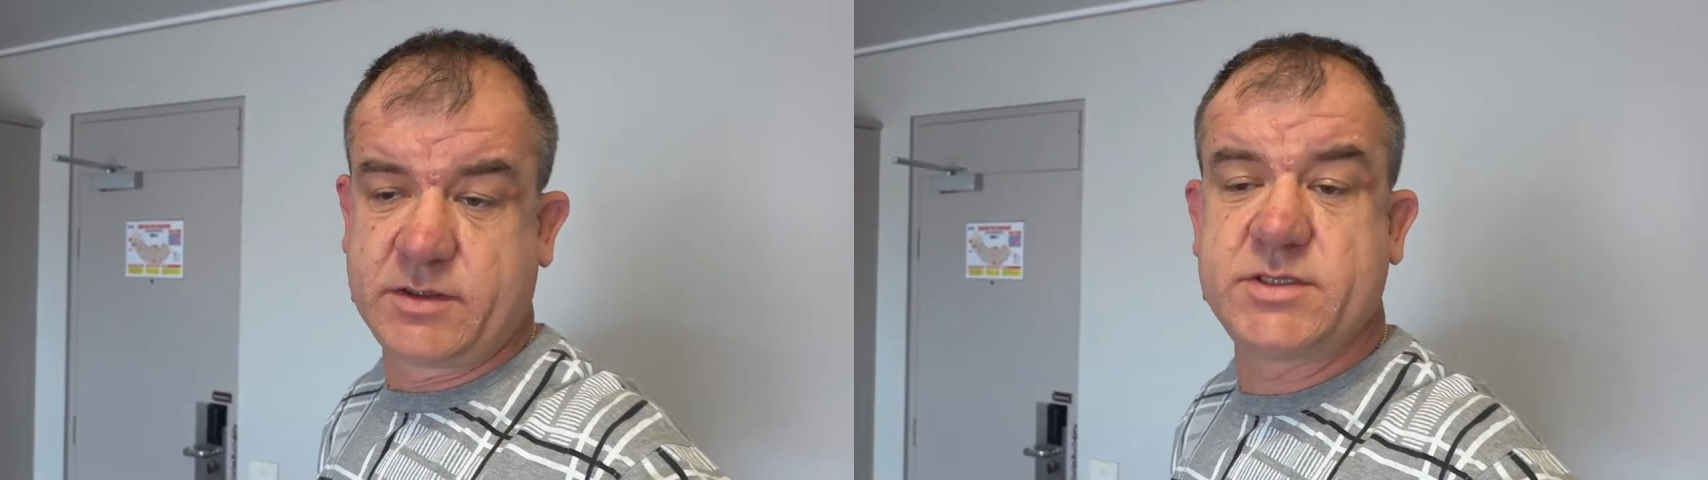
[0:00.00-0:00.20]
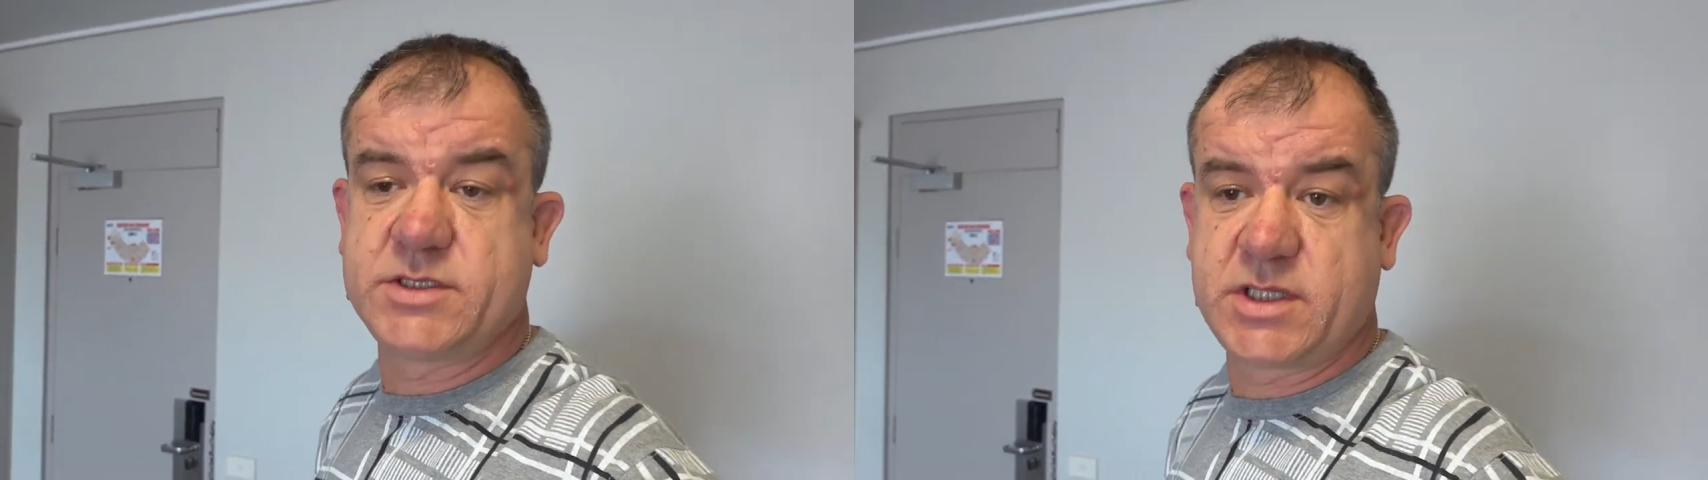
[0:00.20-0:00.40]

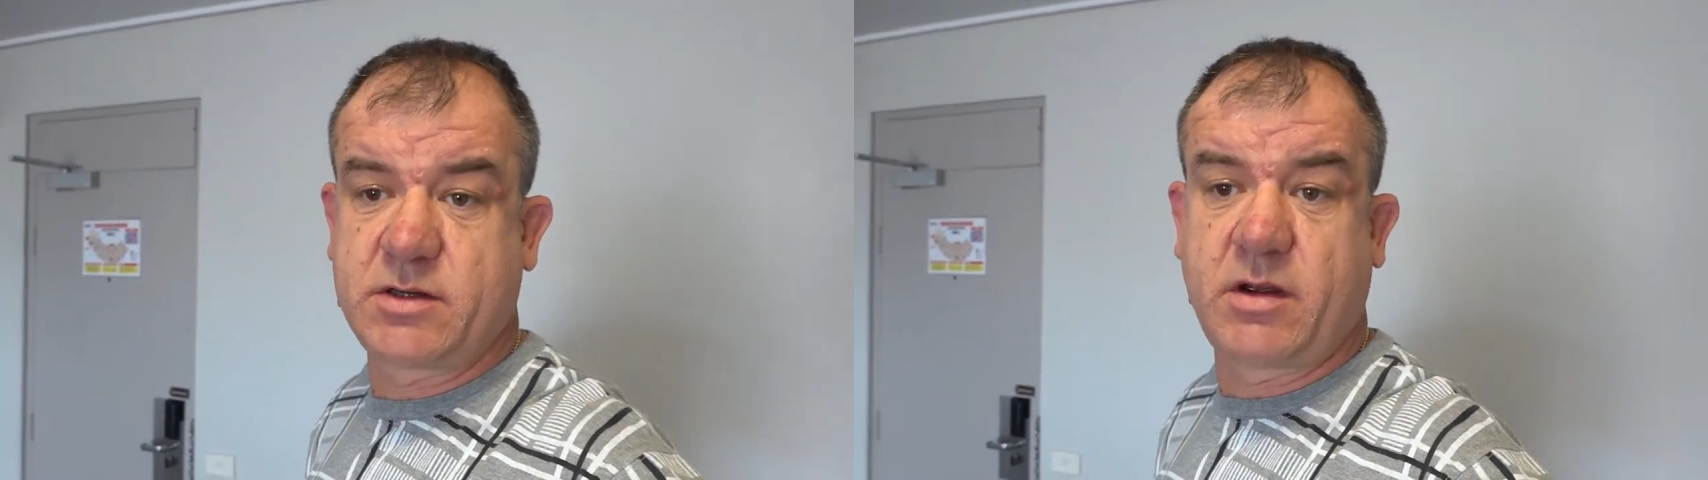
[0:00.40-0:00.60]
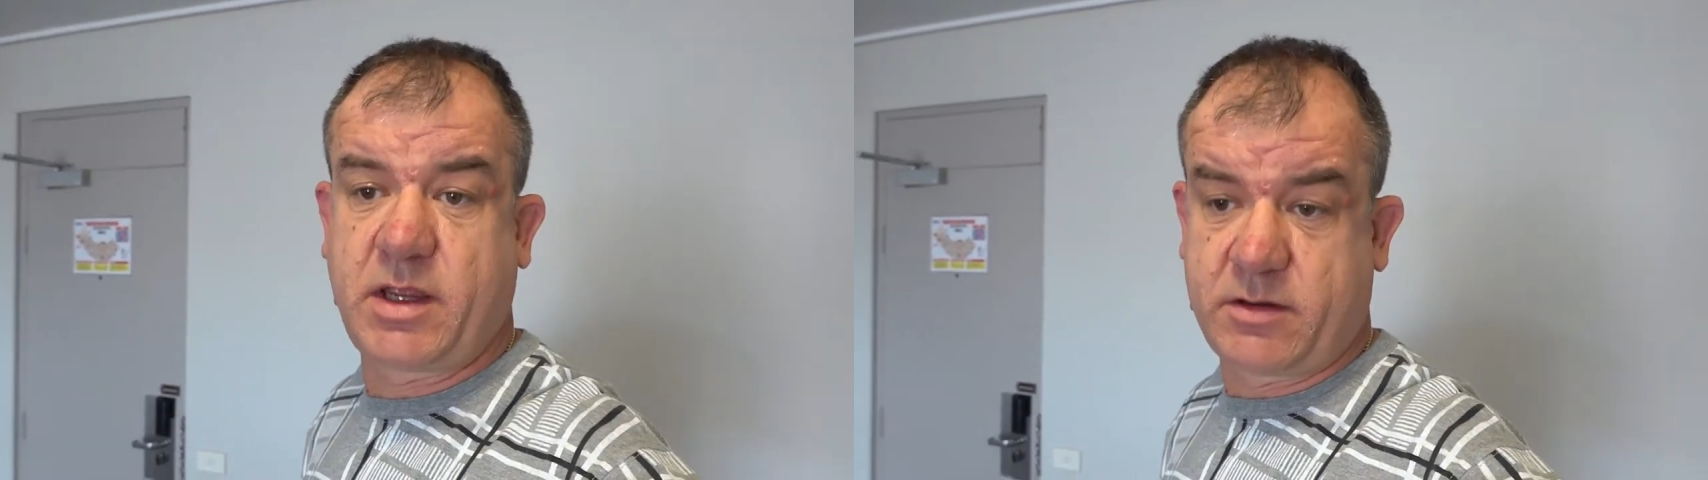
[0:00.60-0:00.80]
she said,
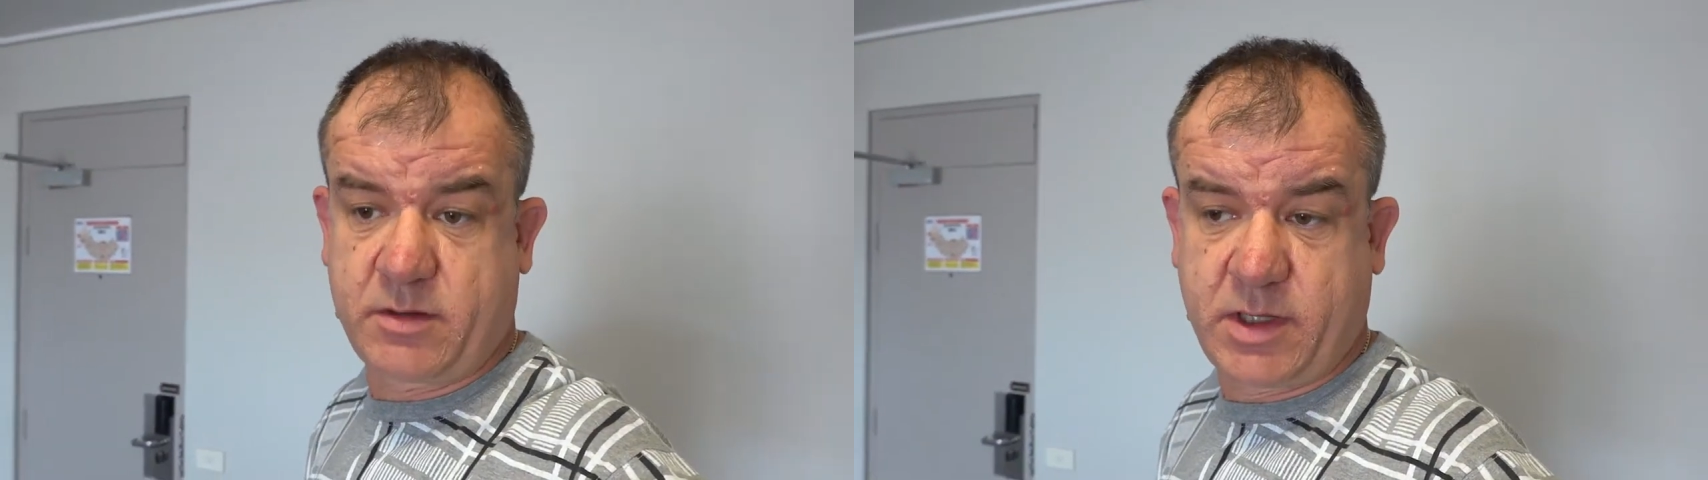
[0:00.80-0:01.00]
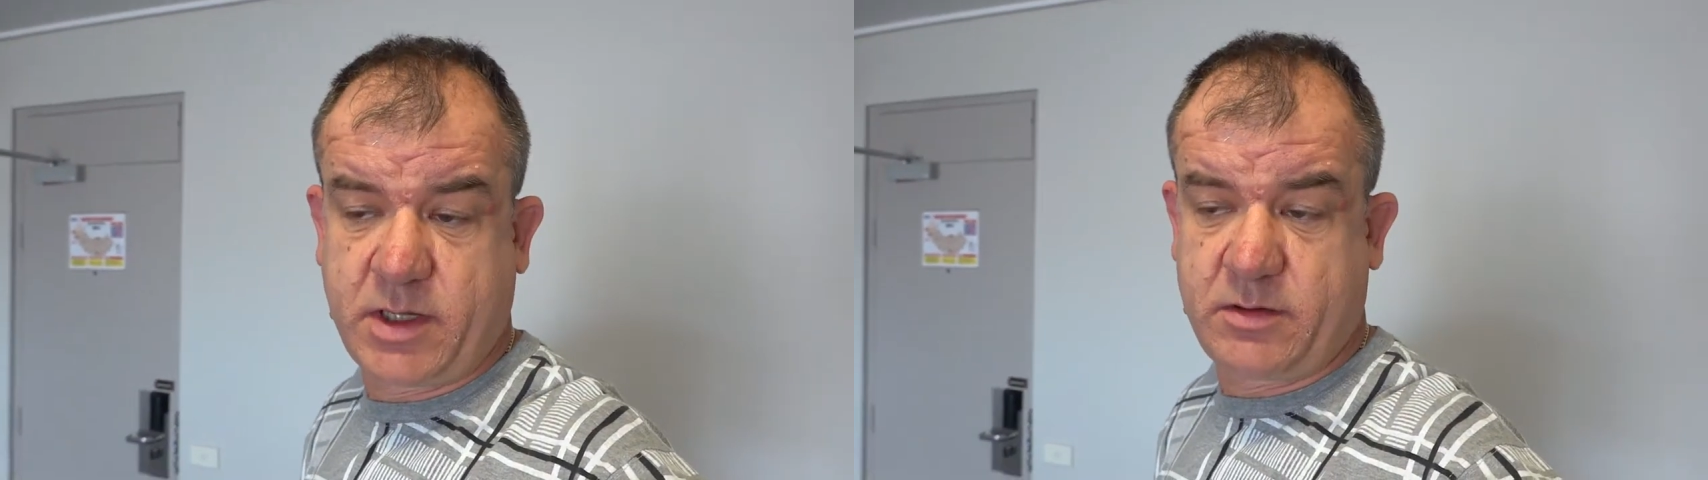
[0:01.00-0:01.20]
oh, hang on a
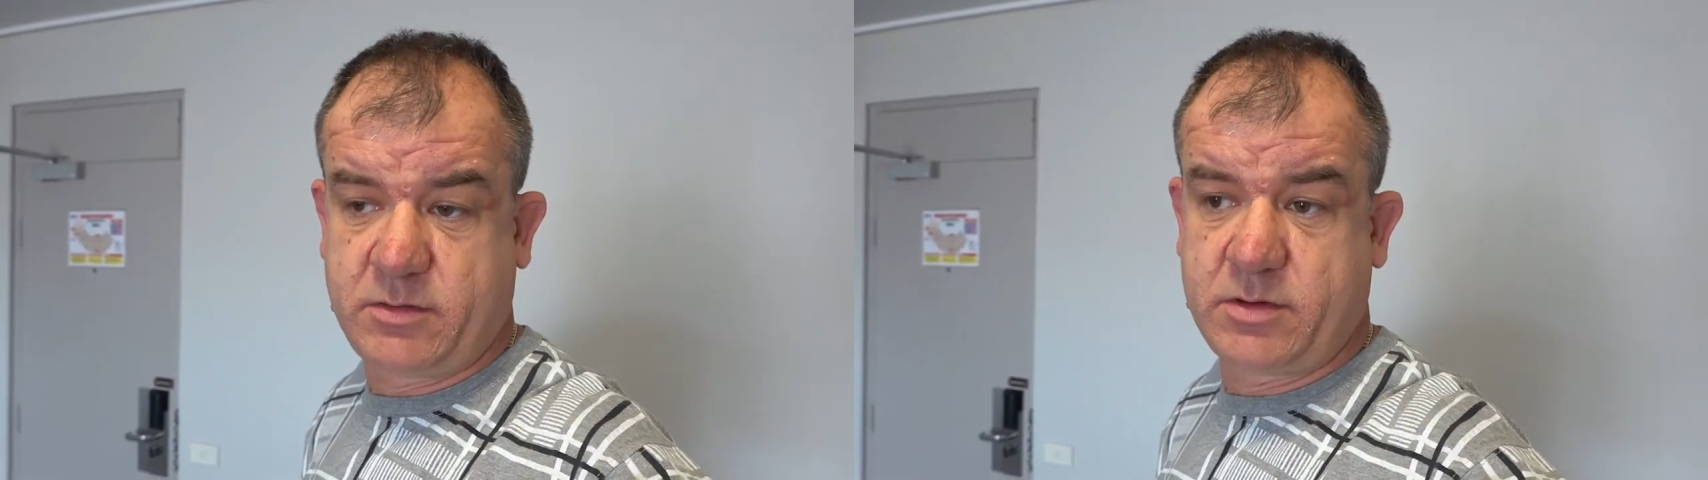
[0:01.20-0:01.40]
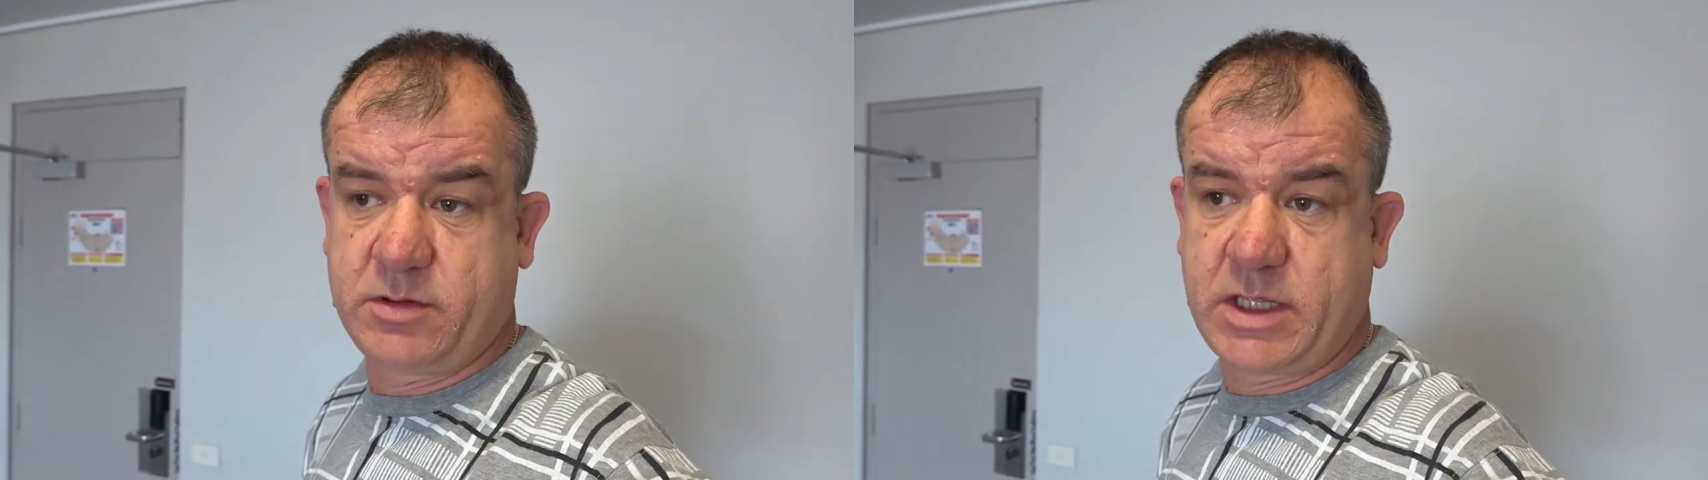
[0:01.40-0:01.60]
minute,
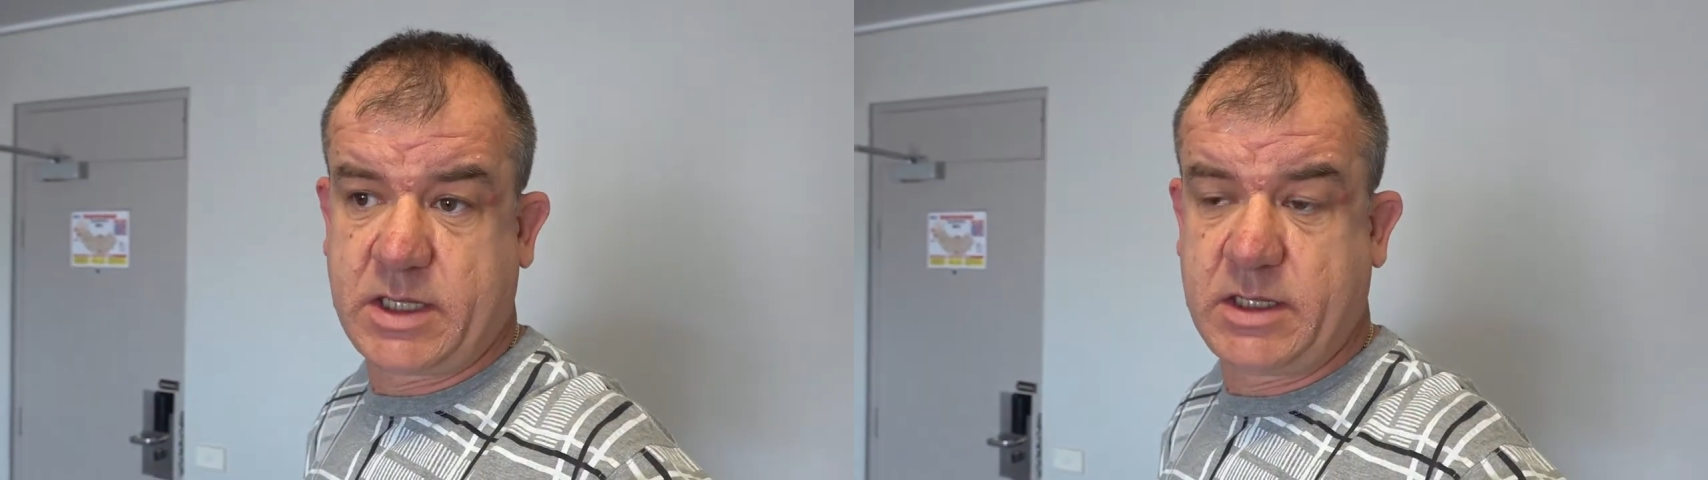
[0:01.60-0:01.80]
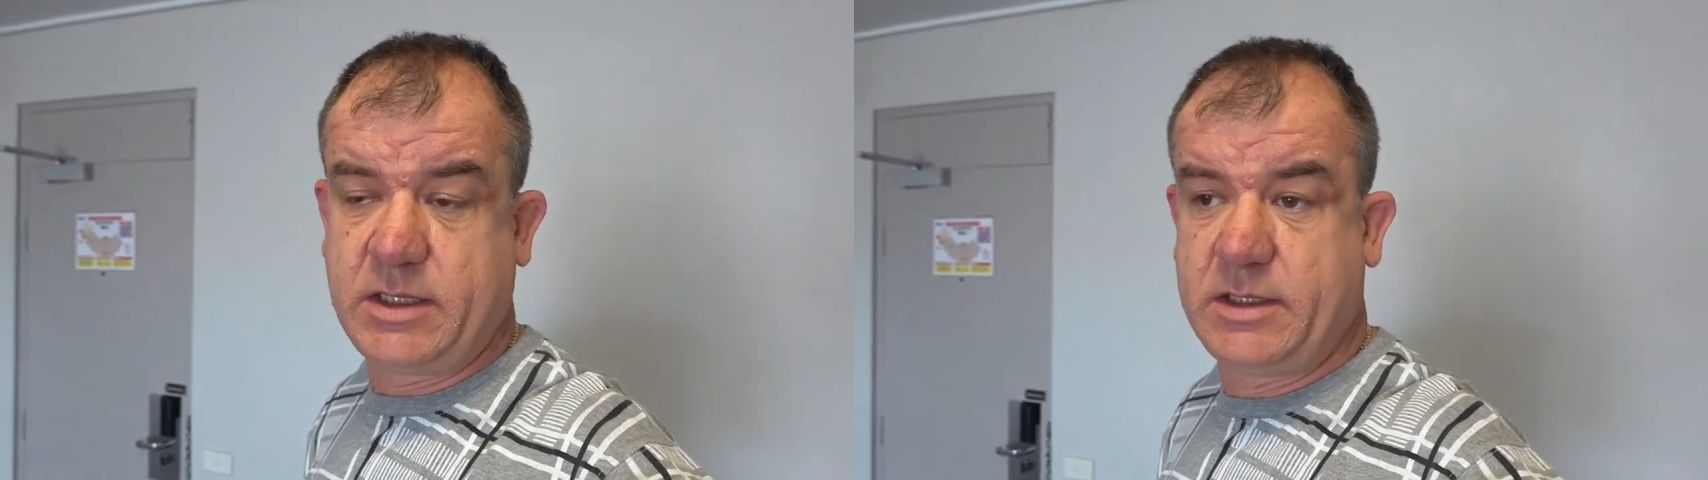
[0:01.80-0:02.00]
well,